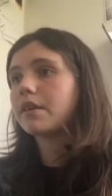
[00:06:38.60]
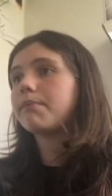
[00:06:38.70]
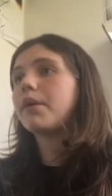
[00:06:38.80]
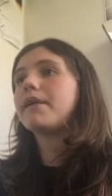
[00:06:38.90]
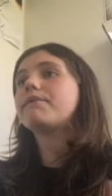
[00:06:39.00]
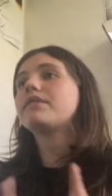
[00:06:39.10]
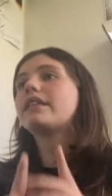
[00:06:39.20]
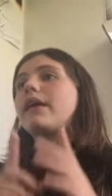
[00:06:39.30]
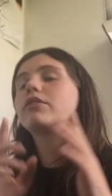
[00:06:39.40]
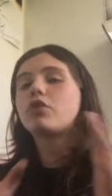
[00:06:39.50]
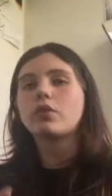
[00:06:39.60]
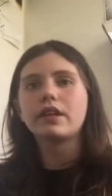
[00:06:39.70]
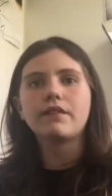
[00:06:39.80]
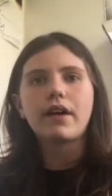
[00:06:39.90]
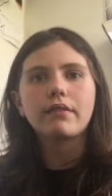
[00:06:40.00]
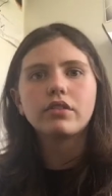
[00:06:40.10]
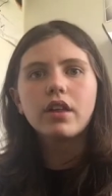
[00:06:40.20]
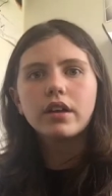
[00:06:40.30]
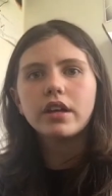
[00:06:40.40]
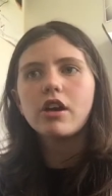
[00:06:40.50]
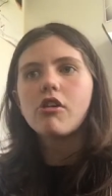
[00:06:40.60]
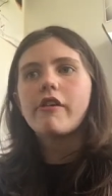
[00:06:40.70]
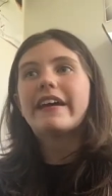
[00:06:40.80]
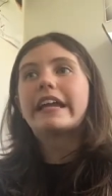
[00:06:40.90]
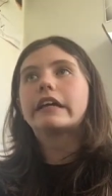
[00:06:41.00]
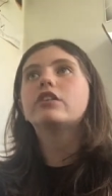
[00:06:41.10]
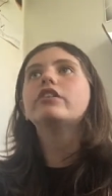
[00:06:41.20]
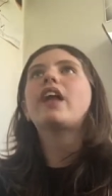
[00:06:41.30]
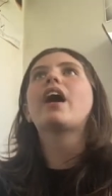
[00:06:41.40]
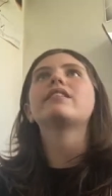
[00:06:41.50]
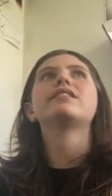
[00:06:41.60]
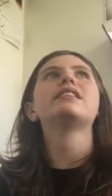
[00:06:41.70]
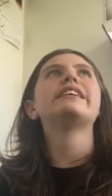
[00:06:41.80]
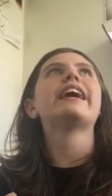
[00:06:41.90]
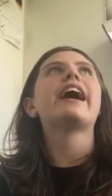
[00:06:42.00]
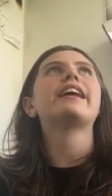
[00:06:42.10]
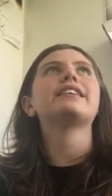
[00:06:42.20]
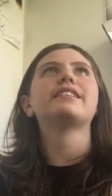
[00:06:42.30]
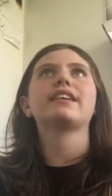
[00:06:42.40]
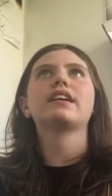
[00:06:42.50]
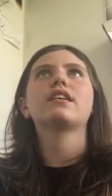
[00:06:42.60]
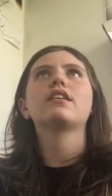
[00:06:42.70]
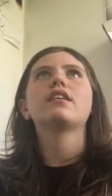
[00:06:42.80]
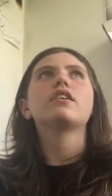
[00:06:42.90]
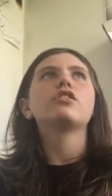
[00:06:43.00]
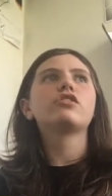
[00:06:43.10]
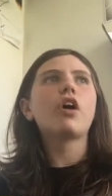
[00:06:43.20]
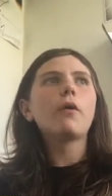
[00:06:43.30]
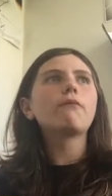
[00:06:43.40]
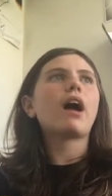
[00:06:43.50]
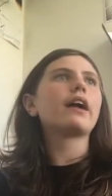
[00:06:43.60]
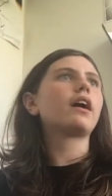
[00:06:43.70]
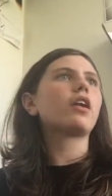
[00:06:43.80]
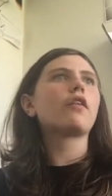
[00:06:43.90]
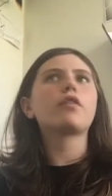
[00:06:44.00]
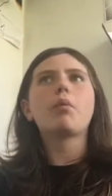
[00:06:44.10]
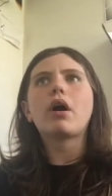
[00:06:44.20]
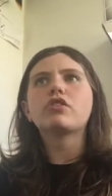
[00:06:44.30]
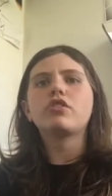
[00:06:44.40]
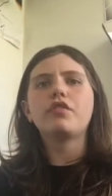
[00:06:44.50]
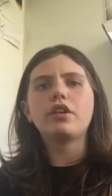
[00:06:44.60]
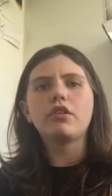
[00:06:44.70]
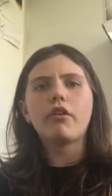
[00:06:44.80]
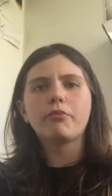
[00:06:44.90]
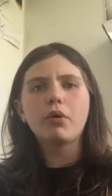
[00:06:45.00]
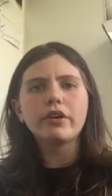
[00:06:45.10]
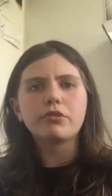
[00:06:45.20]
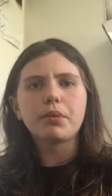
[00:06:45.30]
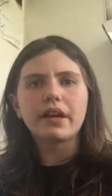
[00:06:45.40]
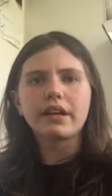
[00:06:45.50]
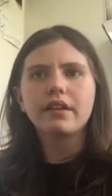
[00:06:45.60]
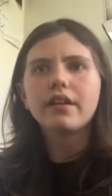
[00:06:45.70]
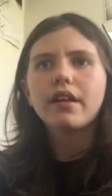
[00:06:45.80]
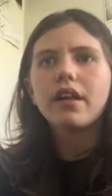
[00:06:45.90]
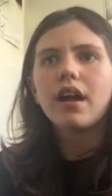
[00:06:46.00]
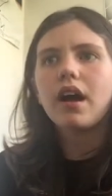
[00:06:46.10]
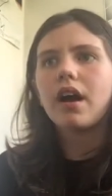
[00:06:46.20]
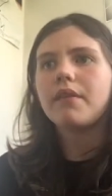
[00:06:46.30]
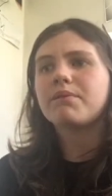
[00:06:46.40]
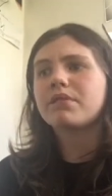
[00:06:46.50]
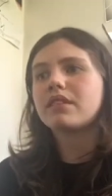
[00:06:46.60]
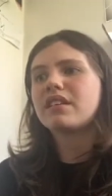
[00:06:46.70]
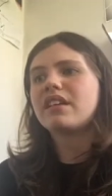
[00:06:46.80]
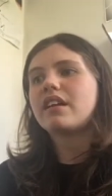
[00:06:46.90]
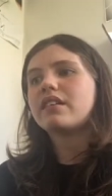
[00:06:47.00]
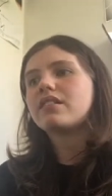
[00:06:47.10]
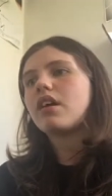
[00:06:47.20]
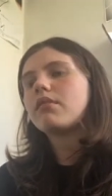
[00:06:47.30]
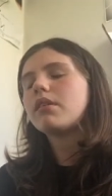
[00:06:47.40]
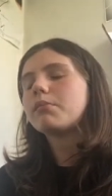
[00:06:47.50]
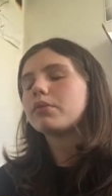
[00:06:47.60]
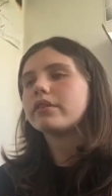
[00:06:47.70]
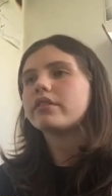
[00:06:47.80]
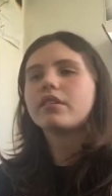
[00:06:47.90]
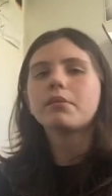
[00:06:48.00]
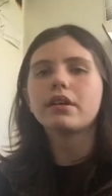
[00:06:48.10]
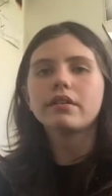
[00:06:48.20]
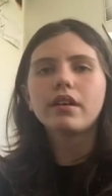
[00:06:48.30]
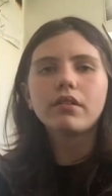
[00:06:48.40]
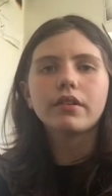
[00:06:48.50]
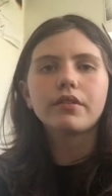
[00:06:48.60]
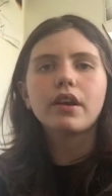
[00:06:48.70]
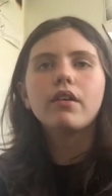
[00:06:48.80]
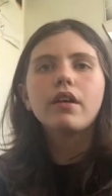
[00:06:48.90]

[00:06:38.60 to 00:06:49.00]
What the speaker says: but that was only if I was lucky, and I could not see anything. So I got off and watched a video of Poise playing it, um, and then I saw not Poise, someone else. I don't even know.